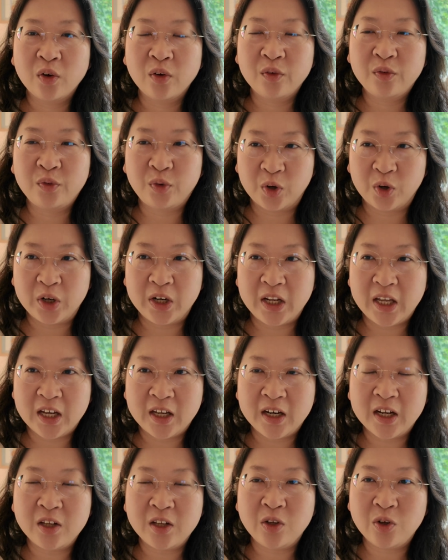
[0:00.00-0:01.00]

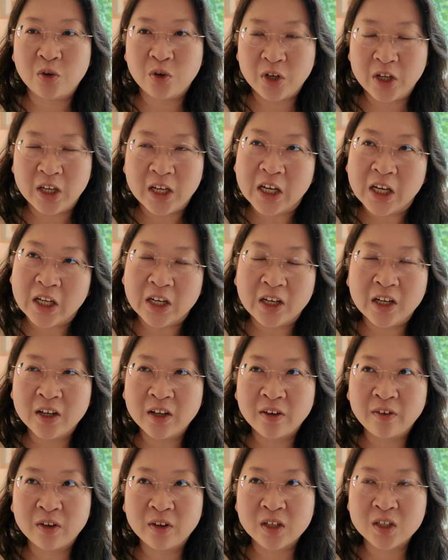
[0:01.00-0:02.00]
Freudian and Jungian
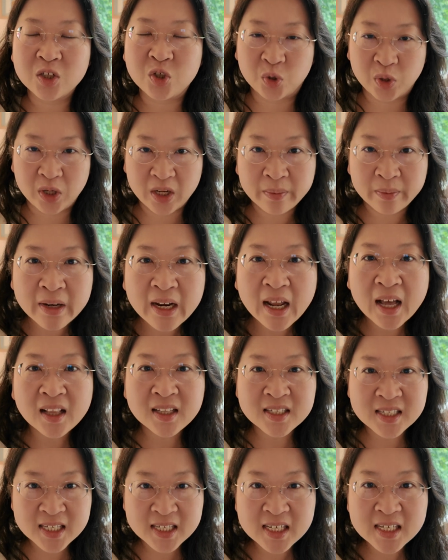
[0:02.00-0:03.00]
dream
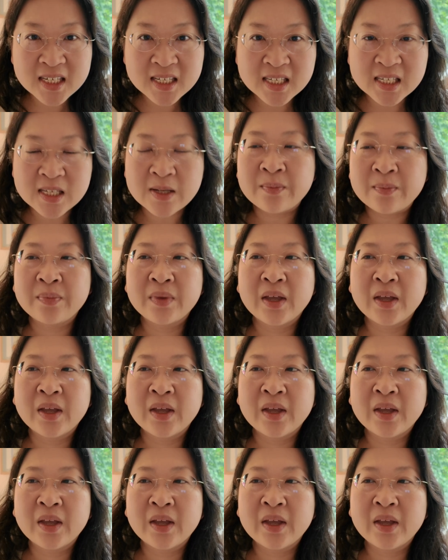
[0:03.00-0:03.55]
analysis.